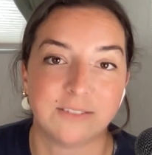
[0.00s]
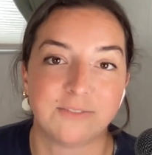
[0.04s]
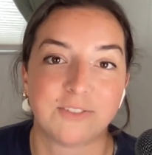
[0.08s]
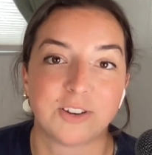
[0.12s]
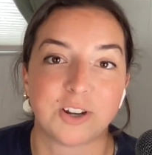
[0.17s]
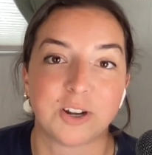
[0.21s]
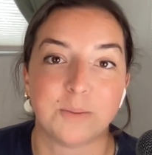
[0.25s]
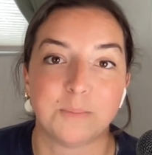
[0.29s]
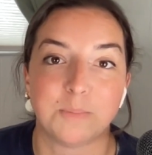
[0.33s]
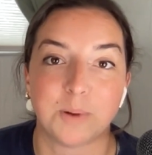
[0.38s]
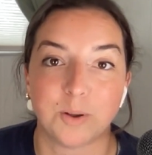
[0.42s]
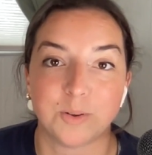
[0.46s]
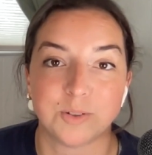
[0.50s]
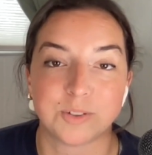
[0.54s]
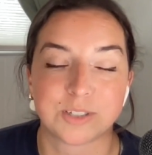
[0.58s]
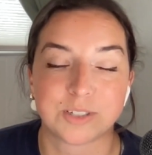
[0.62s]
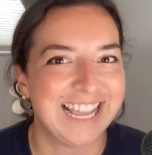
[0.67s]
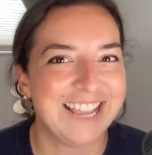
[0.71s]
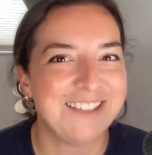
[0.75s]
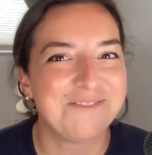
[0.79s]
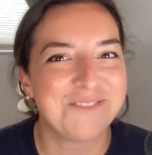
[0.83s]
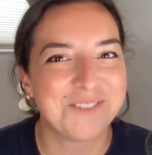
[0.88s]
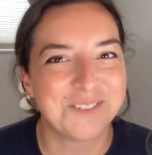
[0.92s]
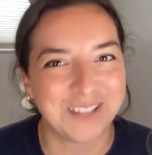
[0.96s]
for your bones.
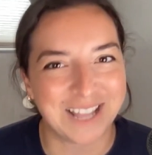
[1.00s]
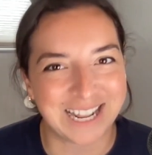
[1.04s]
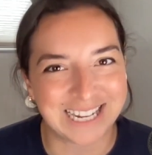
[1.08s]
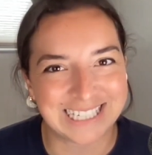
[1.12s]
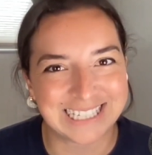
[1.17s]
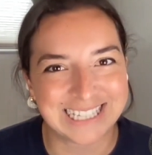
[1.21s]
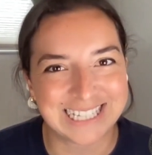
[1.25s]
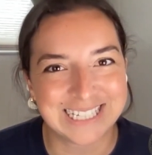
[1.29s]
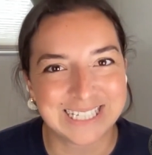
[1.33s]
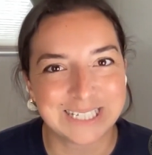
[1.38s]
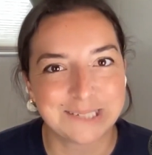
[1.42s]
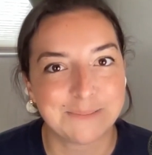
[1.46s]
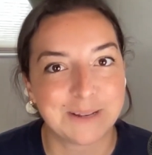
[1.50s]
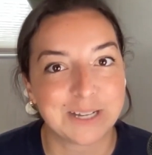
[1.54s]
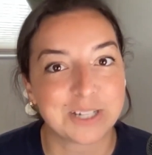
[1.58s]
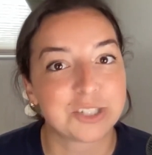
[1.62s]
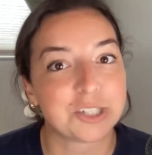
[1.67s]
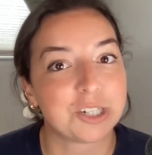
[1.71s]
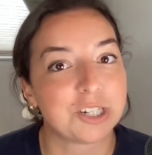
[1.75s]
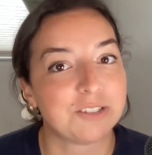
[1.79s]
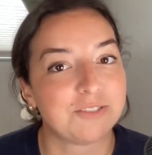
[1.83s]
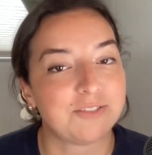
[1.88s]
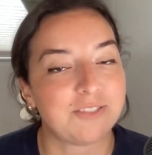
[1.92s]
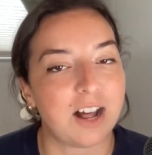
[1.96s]
If you liked this, make
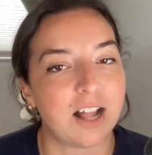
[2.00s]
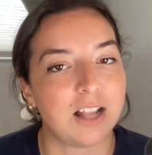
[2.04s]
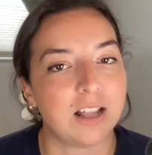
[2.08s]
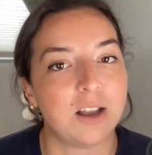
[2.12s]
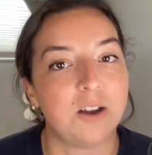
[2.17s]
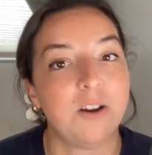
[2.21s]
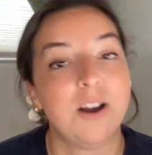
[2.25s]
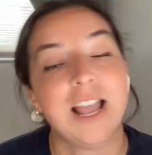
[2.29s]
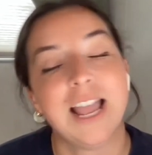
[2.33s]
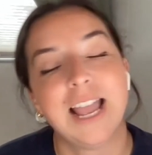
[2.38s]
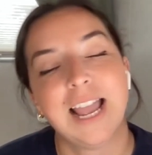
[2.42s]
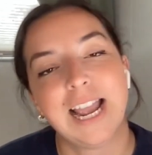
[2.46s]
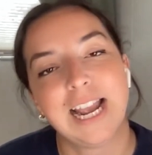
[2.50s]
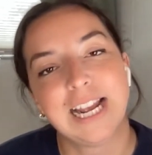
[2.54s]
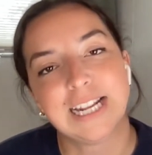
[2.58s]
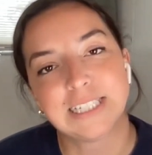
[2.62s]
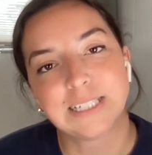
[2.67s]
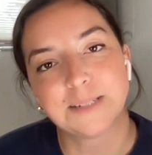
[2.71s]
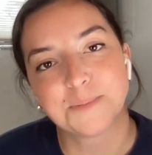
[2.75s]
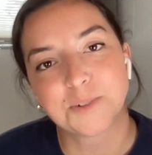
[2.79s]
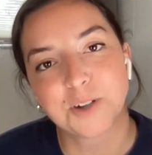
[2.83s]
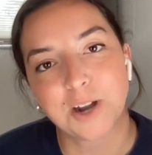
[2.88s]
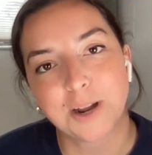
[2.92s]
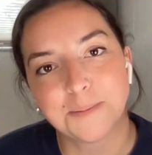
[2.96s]
sure to follow and
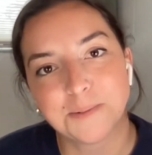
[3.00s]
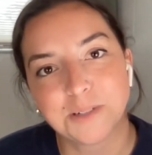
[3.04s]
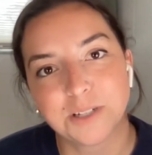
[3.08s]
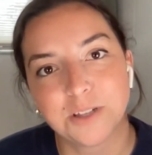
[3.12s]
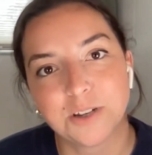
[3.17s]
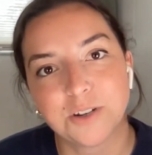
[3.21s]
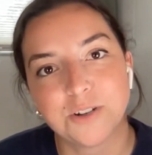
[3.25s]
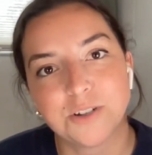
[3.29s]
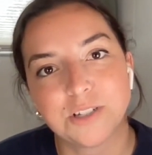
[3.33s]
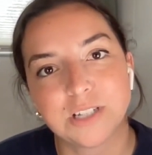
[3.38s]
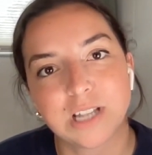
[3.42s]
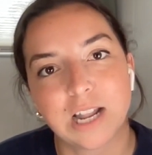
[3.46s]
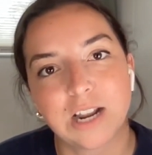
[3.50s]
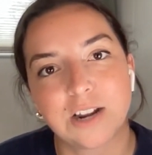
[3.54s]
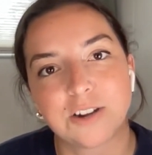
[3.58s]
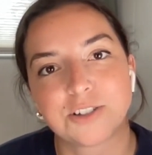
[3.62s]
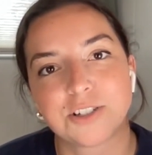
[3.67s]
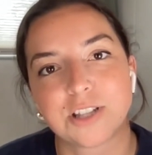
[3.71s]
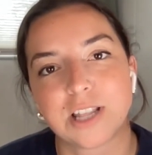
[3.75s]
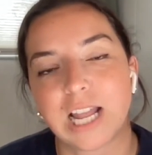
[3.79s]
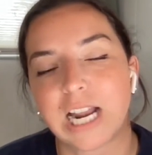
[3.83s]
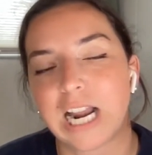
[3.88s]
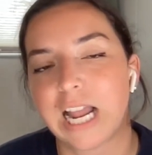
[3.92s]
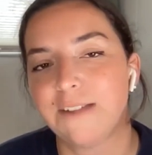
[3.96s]
subscribe to the newsletter
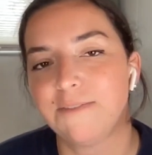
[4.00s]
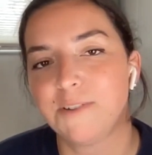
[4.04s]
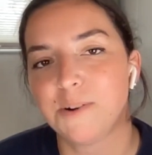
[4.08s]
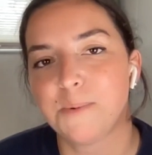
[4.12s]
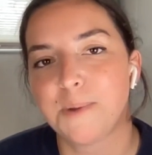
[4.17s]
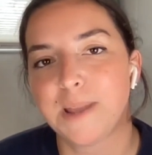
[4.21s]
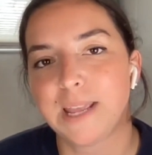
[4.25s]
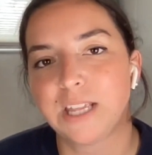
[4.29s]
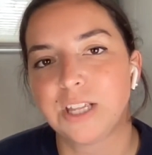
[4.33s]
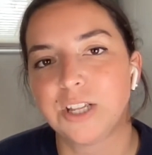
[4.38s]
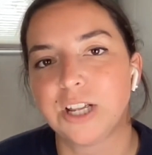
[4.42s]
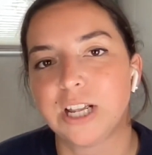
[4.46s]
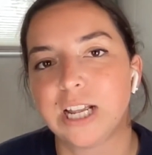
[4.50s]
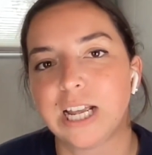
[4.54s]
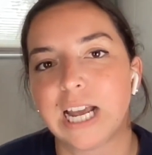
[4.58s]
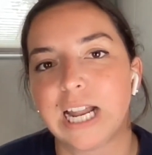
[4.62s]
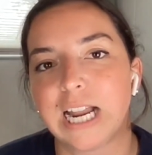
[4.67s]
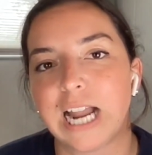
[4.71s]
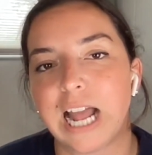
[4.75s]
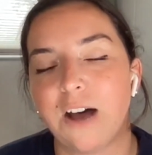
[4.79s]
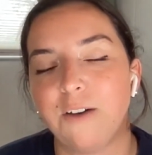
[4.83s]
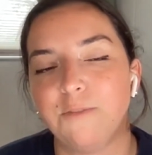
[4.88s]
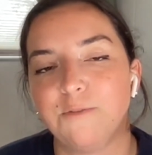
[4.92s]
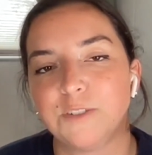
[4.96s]
so that every week you can get
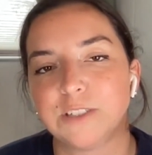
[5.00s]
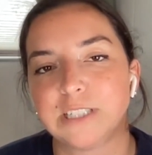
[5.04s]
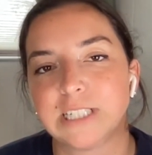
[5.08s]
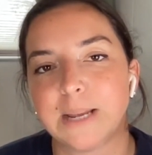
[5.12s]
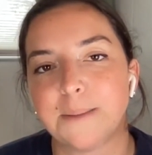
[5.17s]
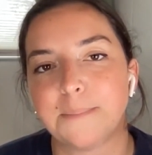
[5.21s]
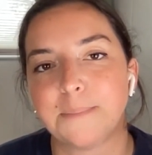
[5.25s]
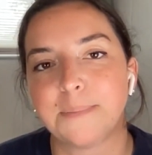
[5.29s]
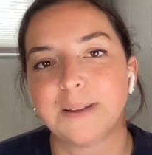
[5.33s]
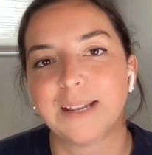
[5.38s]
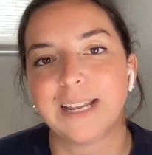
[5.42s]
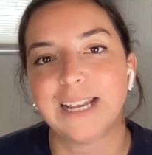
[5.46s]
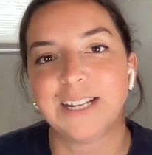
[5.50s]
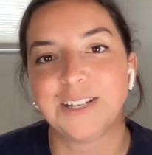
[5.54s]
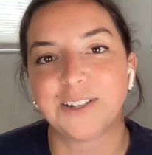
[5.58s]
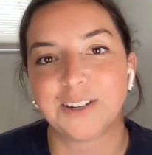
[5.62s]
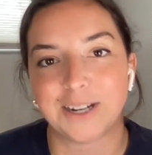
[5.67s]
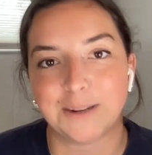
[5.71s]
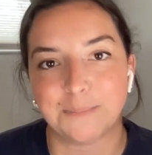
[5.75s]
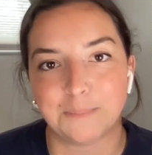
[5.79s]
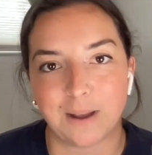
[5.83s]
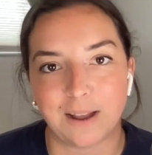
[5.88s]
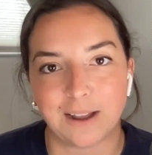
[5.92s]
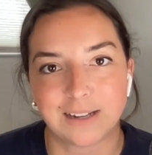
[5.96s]
a helpful tip in your
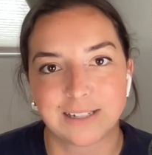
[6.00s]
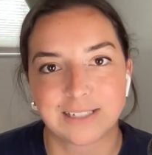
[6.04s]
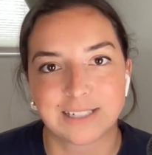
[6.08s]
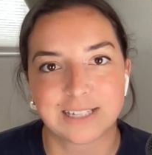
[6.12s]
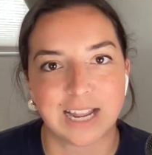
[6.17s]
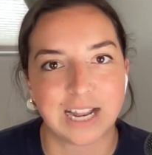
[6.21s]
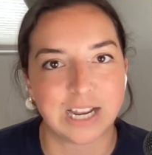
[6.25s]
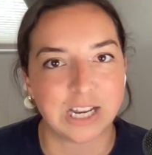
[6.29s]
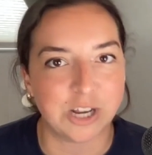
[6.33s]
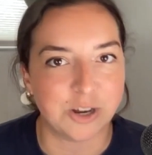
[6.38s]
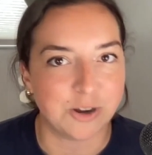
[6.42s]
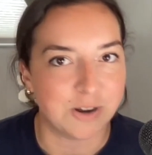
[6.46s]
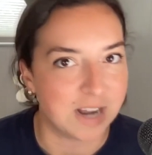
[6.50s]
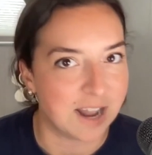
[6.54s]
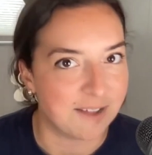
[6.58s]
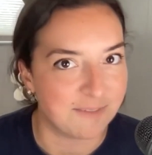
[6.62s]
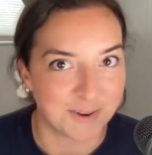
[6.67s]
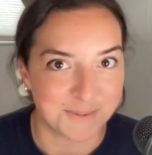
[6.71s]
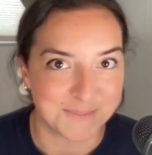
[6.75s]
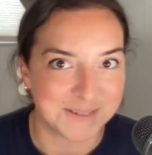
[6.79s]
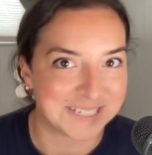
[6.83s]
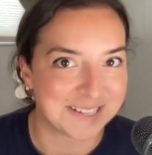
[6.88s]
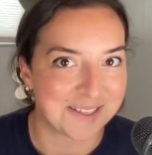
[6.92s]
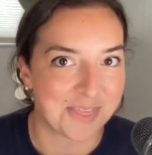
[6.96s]
inbox and you
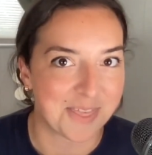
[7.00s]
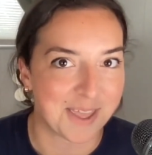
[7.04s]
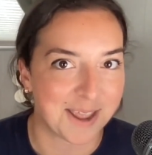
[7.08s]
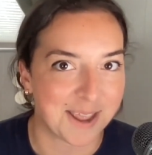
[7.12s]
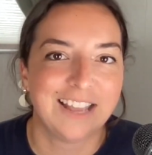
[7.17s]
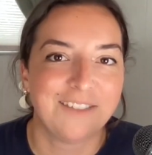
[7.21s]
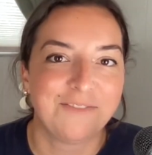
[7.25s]
never miss a thing.